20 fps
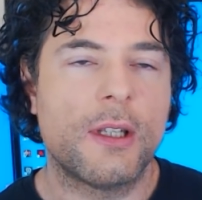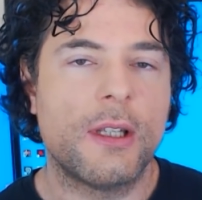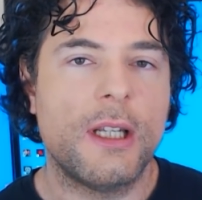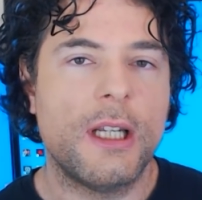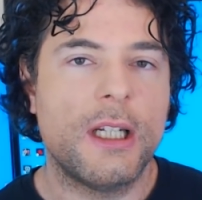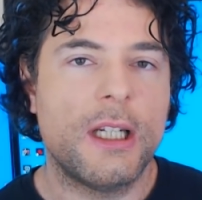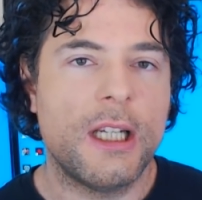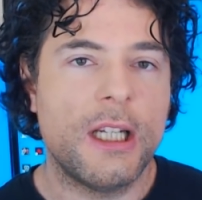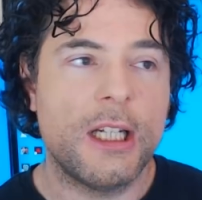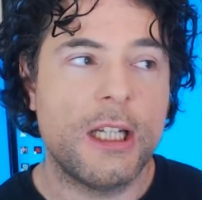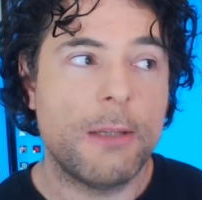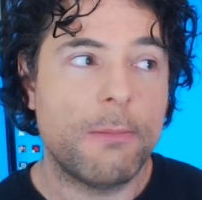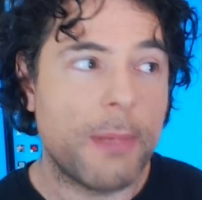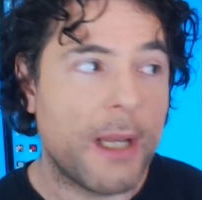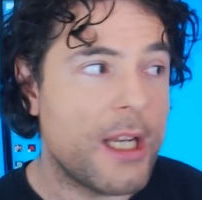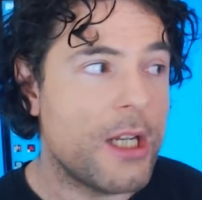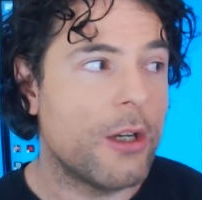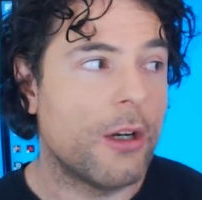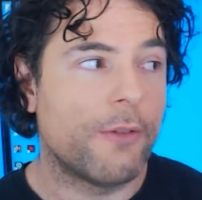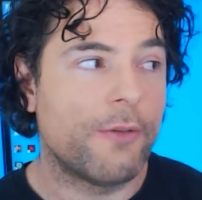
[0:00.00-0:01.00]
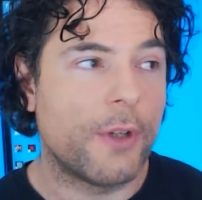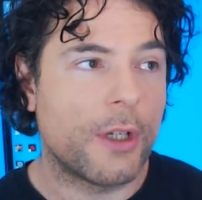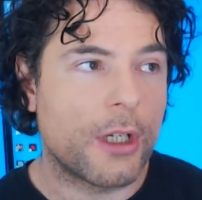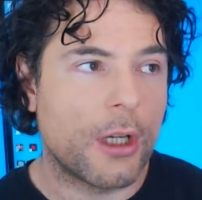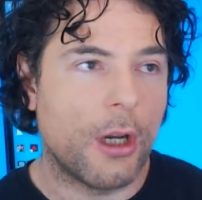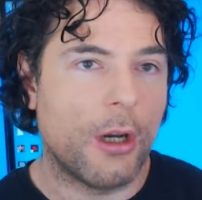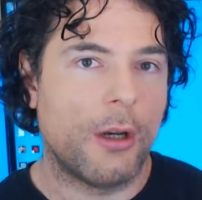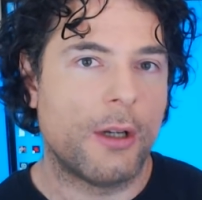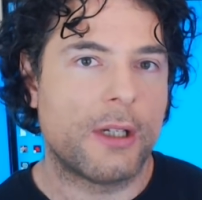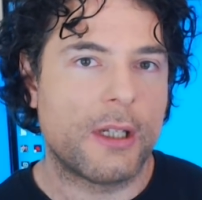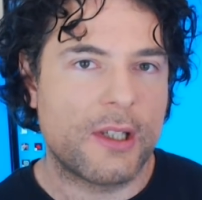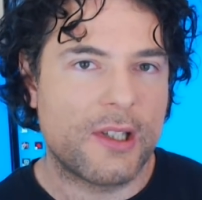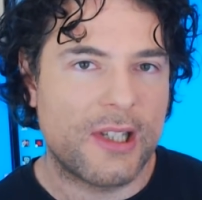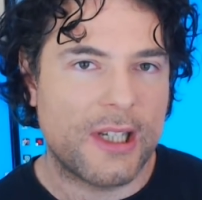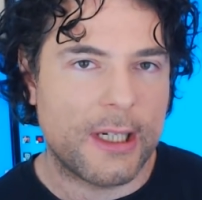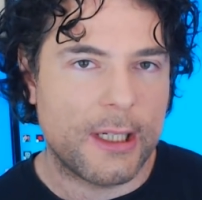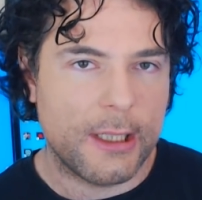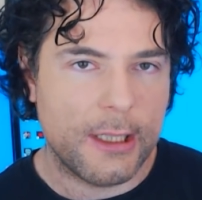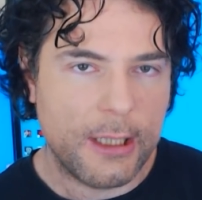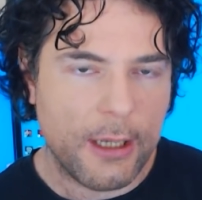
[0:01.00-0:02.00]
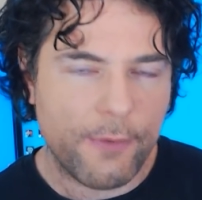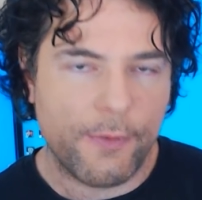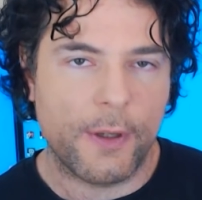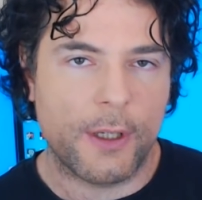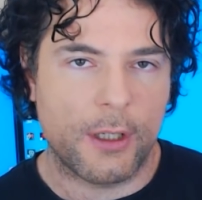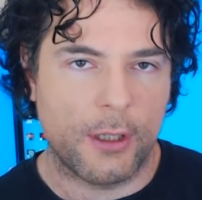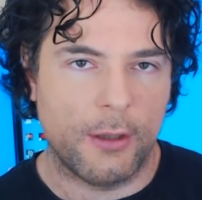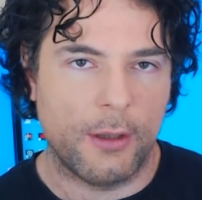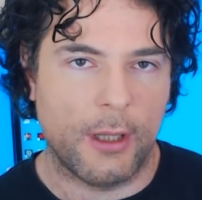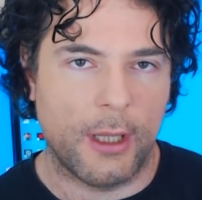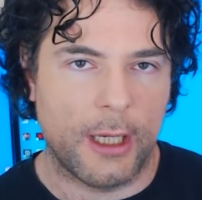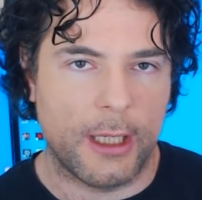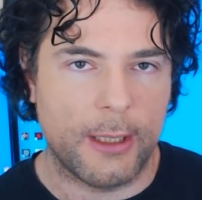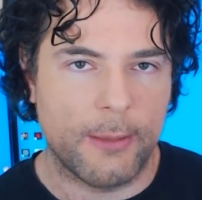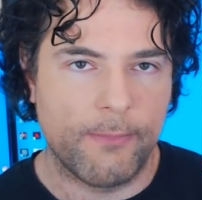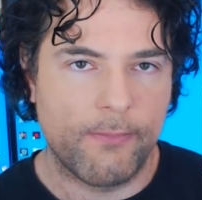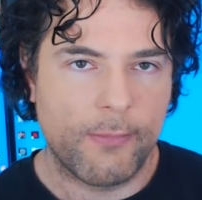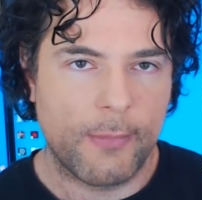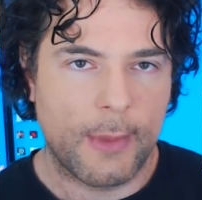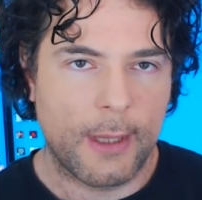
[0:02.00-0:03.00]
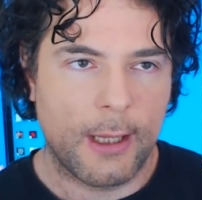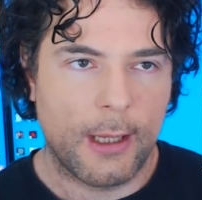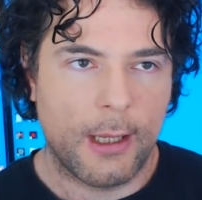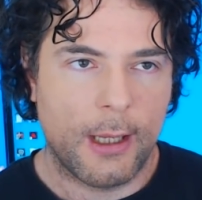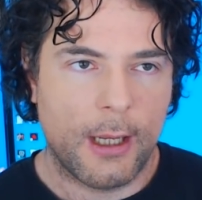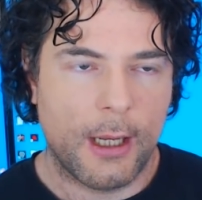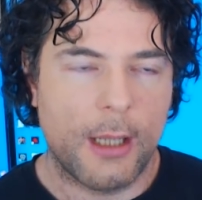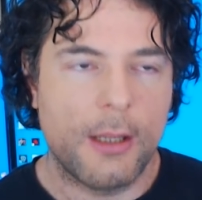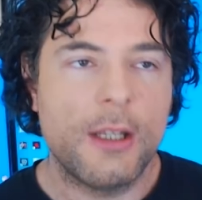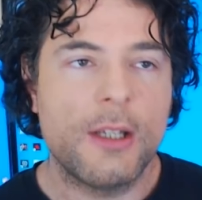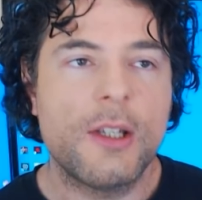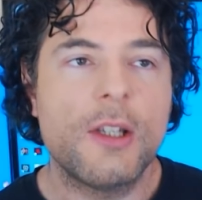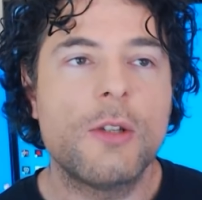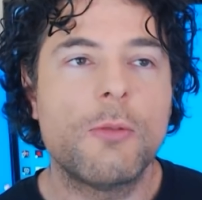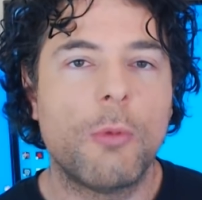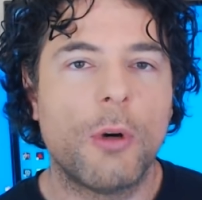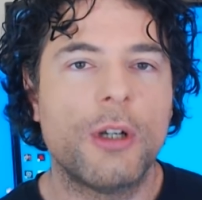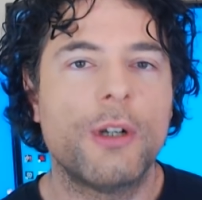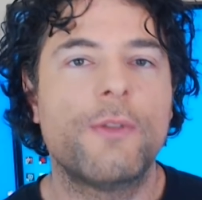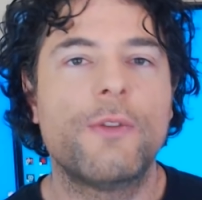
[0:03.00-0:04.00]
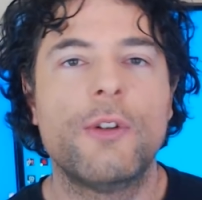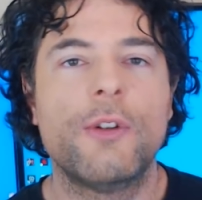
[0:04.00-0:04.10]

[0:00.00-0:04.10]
the TDP of the card significantly. And this is one of the